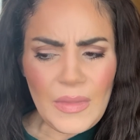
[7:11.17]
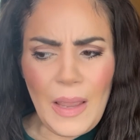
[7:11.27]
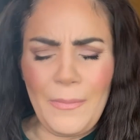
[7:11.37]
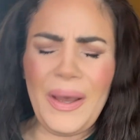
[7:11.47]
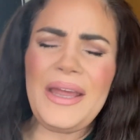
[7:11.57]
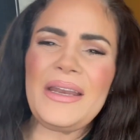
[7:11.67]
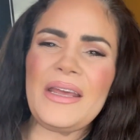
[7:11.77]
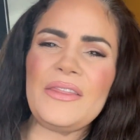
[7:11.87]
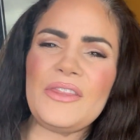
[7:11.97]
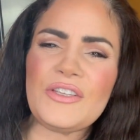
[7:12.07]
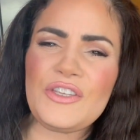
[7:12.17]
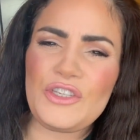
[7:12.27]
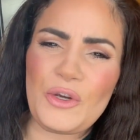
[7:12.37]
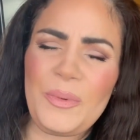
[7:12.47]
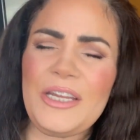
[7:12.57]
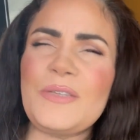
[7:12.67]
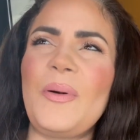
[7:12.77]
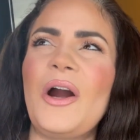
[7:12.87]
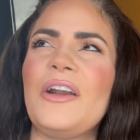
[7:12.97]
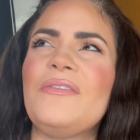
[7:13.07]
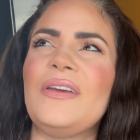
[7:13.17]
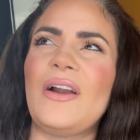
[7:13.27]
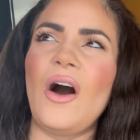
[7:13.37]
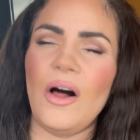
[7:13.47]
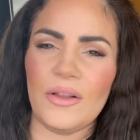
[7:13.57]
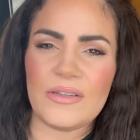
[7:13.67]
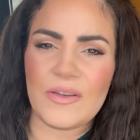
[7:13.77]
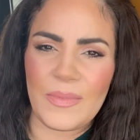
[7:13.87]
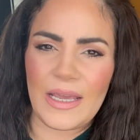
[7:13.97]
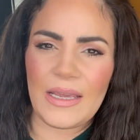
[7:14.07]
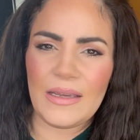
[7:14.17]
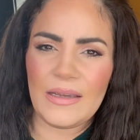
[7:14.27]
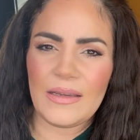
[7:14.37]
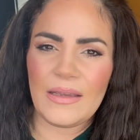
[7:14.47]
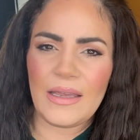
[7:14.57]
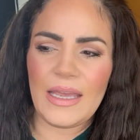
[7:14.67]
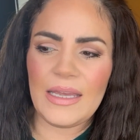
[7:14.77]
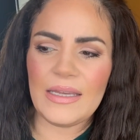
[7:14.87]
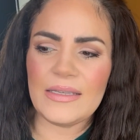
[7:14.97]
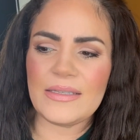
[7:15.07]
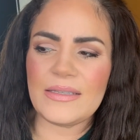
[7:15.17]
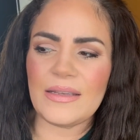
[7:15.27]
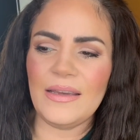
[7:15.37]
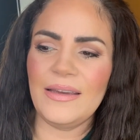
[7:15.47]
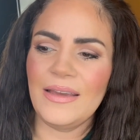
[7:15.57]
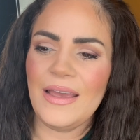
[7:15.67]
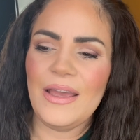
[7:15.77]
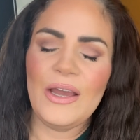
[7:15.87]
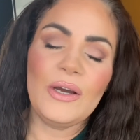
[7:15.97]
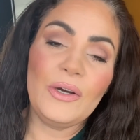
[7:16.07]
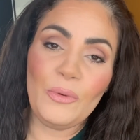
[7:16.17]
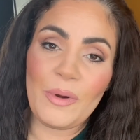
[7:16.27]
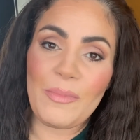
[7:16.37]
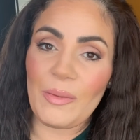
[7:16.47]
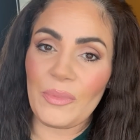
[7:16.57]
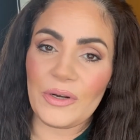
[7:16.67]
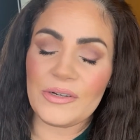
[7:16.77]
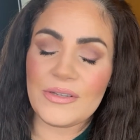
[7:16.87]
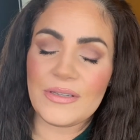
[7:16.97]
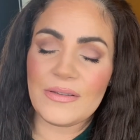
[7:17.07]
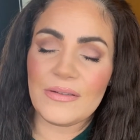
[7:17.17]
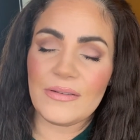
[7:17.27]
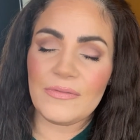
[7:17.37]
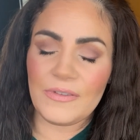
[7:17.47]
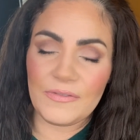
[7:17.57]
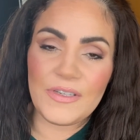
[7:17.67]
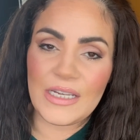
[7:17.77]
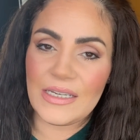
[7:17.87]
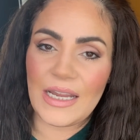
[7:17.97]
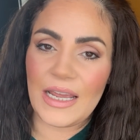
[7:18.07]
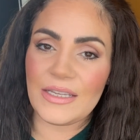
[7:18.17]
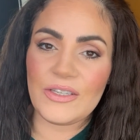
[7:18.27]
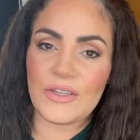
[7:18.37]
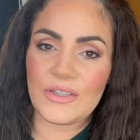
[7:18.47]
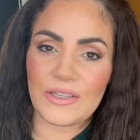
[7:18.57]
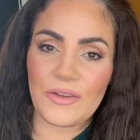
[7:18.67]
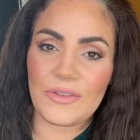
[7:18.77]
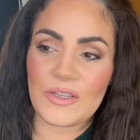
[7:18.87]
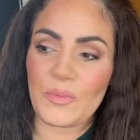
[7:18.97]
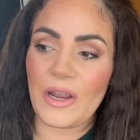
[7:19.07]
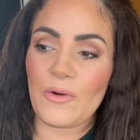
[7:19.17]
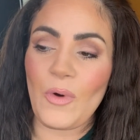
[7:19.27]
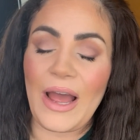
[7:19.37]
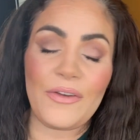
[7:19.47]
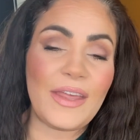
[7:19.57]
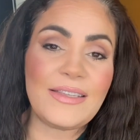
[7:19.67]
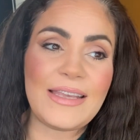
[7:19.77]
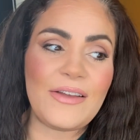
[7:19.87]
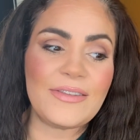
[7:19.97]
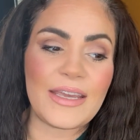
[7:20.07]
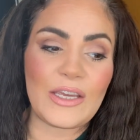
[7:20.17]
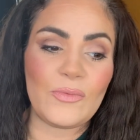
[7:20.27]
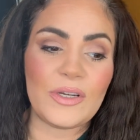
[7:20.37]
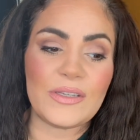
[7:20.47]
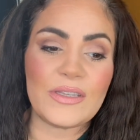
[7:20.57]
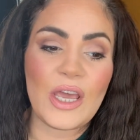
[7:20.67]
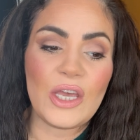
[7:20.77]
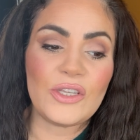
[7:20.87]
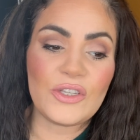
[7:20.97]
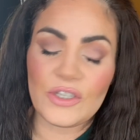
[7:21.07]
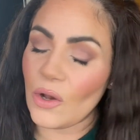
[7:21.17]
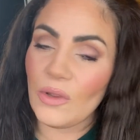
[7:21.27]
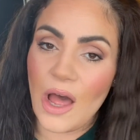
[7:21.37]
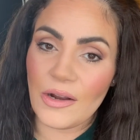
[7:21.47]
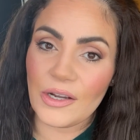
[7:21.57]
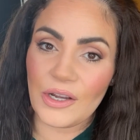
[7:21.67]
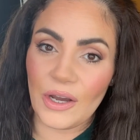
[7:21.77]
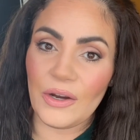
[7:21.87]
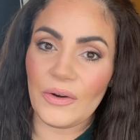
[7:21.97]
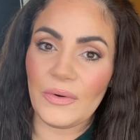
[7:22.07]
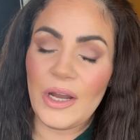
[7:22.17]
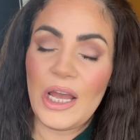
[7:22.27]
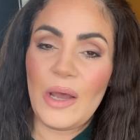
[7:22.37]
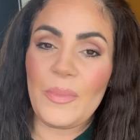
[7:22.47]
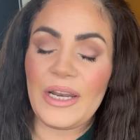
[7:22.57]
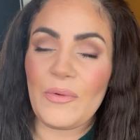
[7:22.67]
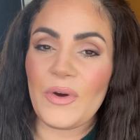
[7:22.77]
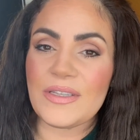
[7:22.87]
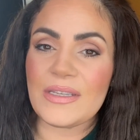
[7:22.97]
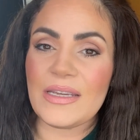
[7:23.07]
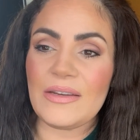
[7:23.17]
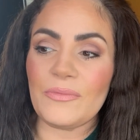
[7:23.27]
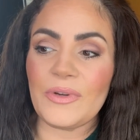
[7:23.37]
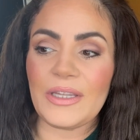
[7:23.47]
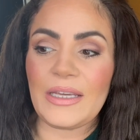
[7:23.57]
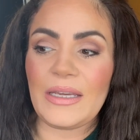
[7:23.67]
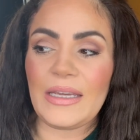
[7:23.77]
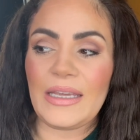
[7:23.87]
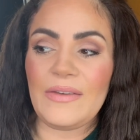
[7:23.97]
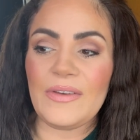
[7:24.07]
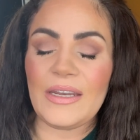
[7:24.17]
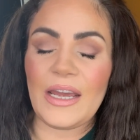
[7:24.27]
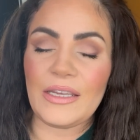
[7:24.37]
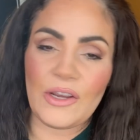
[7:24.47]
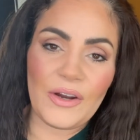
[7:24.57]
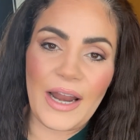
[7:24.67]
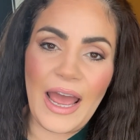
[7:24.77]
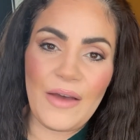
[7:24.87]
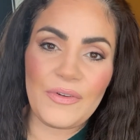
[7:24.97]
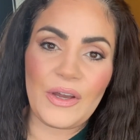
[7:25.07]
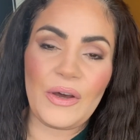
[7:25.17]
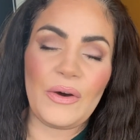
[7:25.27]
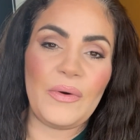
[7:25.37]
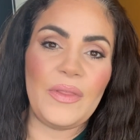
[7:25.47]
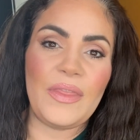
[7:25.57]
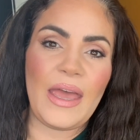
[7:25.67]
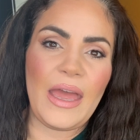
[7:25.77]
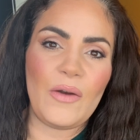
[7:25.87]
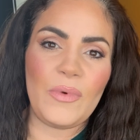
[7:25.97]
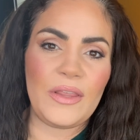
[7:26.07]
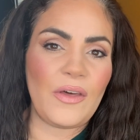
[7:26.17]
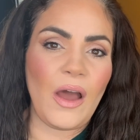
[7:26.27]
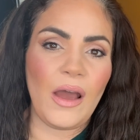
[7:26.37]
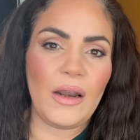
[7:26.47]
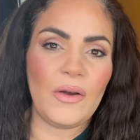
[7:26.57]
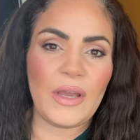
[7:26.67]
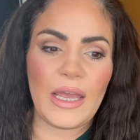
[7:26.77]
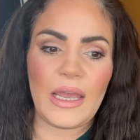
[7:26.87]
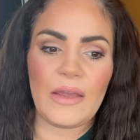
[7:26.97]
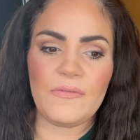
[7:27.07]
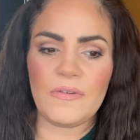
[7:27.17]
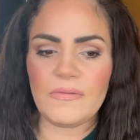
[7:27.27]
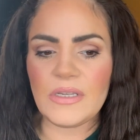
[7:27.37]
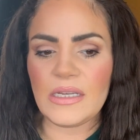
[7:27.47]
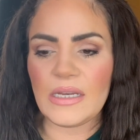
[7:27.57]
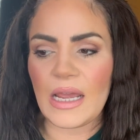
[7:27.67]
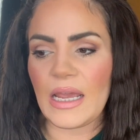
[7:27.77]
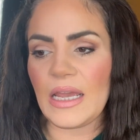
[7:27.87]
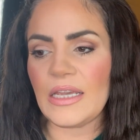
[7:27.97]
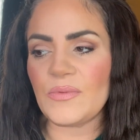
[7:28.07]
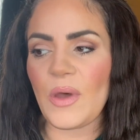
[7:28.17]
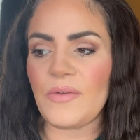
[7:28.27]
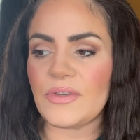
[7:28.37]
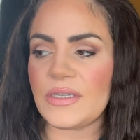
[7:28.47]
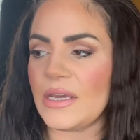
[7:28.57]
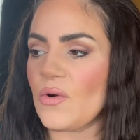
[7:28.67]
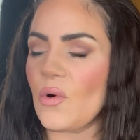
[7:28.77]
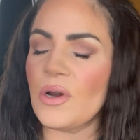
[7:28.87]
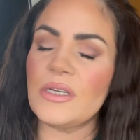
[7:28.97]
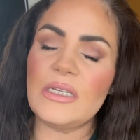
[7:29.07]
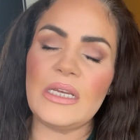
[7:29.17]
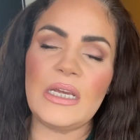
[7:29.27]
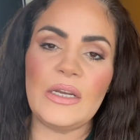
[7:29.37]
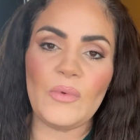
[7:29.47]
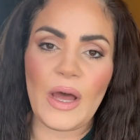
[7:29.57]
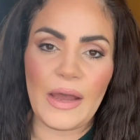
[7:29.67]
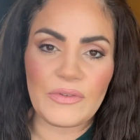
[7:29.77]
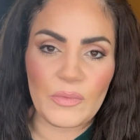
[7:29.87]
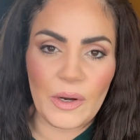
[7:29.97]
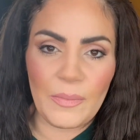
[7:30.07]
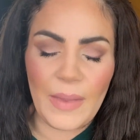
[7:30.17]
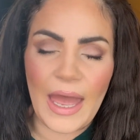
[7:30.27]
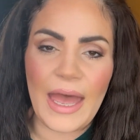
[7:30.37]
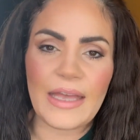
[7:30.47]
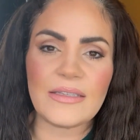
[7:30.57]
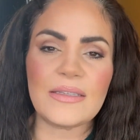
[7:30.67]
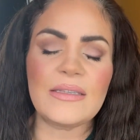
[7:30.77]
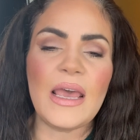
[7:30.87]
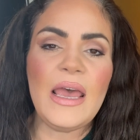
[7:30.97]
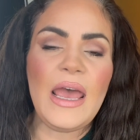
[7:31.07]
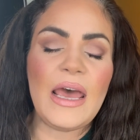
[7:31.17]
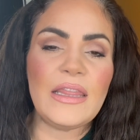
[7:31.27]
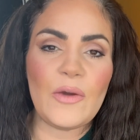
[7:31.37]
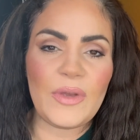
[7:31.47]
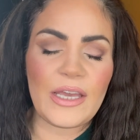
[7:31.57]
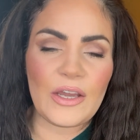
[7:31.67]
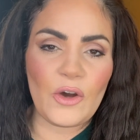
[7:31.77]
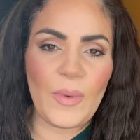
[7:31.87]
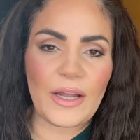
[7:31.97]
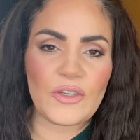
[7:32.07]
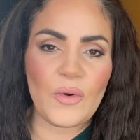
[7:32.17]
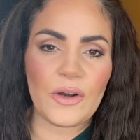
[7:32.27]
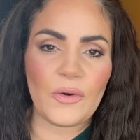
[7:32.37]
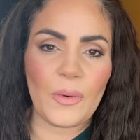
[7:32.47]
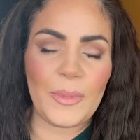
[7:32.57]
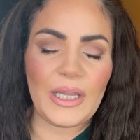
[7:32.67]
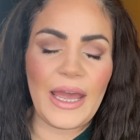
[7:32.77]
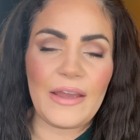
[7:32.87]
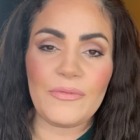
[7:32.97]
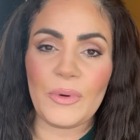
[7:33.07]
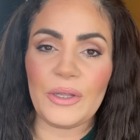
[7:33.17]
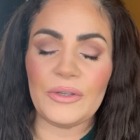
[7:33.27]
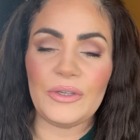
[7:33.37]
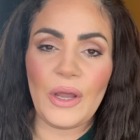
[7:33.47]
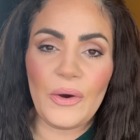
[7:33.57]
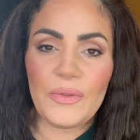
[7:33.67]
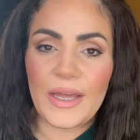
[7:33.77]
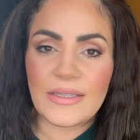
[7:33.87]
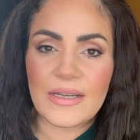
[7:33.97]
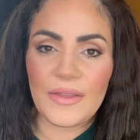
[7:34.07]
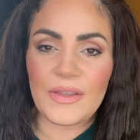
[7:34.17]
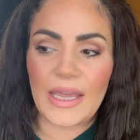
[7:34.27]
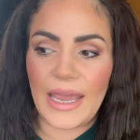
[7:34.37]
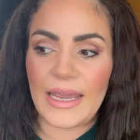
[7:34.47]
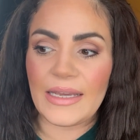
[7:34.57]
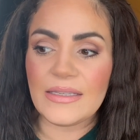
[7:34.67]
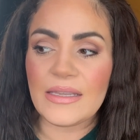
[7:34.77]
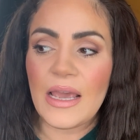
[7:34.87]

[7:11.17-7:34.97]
But the stupidest part of it all to me is, who remembers 15 days to slow the spread? Wow, that sounds like it was so long ago, but it wasn't really even a year and a half ago that we thought, okay, 15 days, we'll have to stay quarantined, we'll have to wear masks, and then we can go back to our normal life. Well, no, that's not the case.